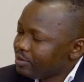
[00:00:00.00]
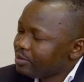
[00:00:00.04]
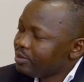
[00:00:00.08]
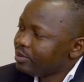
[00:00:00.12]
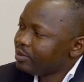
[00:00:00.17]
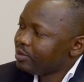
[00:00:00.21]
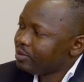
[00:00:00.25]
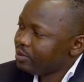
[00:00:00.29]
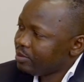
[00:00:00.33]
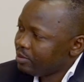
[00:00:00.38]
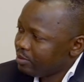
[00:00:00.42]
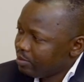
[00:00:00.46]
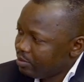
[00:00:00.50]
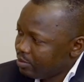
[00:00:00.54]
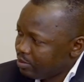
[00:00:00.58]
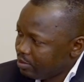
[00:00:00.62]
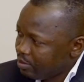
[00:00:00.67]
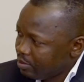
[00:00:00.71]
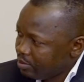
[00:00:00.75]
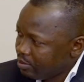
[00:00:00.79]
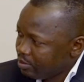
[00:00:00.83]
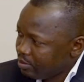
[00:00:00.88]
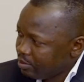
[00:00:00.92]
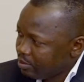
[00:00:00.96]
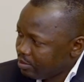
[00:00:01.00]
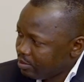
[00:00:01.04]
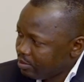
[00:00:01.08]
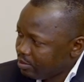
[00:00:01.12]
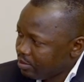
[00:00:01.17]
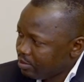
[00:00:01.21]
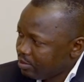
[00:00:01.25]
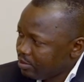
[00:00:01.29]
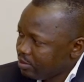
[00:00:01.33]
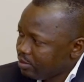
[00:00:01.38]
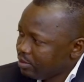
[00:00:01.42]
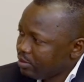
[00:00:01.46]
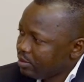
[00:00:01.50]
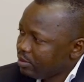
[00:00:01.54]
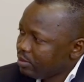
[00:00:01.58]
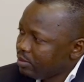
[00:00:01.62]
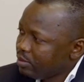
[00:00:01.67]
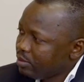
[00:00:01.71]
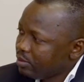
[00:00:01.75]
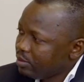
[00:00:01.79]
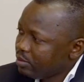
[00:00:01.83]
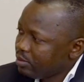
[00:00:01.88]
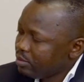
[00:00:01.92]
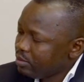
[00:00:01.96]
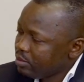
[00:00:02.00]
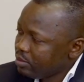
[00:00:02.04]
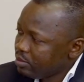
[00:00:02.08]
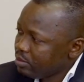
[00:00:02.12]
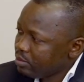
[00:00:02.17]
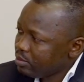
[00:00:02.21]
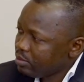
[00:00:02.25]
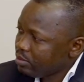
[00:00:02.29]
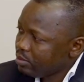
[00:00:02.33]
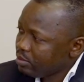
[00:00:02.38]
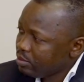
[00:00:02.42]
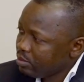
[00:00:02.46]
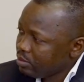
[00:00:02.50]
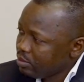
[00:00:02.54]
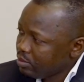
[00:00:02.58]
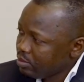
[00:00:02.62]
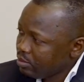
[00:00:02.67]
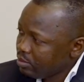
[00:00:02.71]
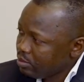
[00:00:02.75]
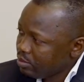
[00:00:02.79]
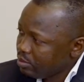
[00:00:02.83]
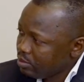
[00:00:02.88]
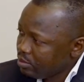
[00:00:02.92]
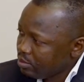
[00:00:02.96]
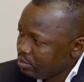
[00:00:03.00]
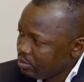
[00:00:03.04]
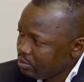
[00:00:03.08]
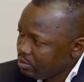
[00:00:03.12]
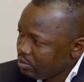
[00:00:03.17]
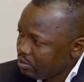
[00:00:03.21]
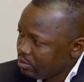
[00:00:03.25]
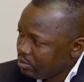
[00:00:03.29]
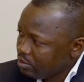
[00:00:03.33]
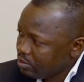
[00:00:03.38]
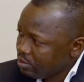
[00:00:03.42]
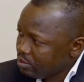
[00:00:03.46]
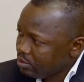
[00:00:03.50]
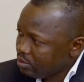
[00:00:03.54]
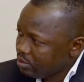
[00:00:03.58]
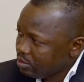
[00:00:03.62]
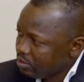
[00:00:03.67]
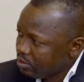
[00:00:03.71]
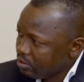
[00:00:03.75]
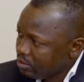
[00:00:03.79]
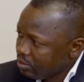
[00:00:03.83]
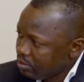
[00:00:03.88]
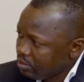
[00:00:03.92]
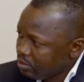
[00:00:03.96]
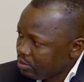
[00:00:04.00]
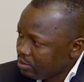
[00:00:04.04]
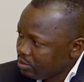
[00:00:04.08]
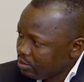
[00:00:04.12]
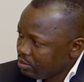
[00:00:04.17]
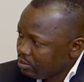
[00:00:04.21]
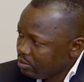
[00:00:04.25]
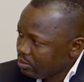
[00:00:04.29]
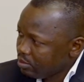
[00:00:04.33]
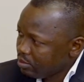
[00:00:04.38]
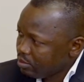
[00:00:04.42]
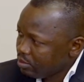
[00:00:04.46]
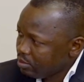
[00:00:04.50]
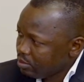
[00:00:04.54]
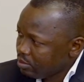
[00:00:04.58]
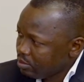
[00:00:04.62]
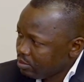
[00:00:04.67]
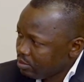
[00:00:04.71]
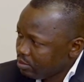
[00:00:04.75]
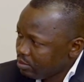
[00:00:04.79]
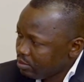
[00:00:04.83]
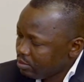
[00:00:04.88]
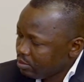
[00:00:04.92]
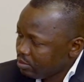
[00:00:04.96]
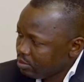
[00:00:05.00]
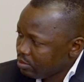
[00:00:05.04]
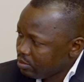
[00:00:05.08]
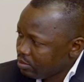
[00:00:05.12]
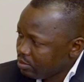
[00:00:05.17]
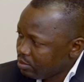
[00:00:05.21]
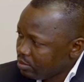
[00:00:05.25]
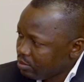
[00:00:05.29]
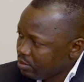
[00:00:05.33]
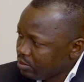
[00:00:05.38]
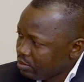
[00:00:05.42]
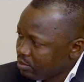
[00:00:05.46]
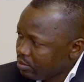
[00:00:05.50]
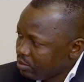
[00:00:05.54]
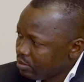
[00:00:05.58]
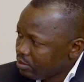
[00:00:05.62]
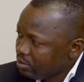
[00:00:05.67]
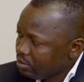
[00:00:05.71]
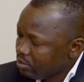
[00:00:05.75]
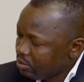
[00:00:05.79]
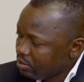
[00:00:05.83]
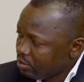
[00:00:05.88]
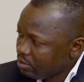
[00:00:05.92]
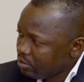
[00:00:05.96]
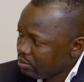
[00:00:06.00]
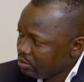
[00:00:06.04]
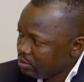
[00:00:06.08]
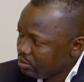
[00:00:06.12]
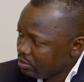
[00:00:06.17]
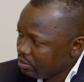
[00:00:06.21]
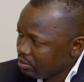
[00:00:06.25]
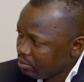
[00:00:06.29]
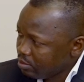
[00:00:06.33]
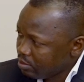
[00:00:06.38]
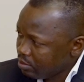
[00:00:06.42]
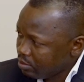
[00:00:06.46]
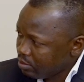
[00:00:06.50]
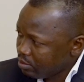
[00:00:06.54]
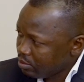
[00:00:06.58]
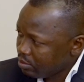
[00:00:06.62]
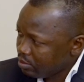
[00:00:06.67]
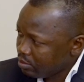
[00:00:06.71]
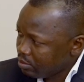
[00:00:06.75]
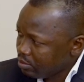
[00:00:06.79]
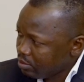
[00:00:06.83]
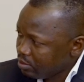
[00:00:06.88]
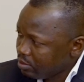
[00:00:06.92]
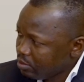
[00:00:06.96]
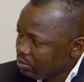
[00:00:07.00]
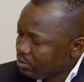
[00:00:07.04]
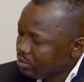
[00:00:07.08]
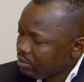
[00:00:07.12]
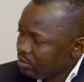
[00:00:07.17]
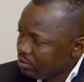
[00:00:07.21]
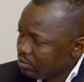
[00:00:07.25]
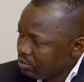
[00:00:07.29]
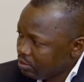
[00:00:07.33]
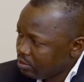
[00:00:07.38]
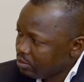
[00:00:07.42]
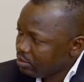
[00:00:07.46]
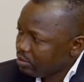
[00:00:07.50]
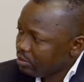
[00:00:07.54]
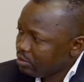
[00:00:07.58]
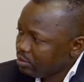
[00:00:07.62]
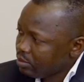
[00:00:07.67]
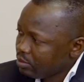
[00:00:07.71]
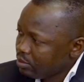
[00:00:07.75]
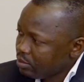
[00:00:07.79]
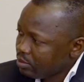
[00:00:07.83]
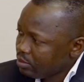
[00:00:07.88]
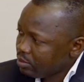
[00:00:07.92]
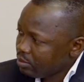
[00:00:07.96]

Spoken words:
[no speech]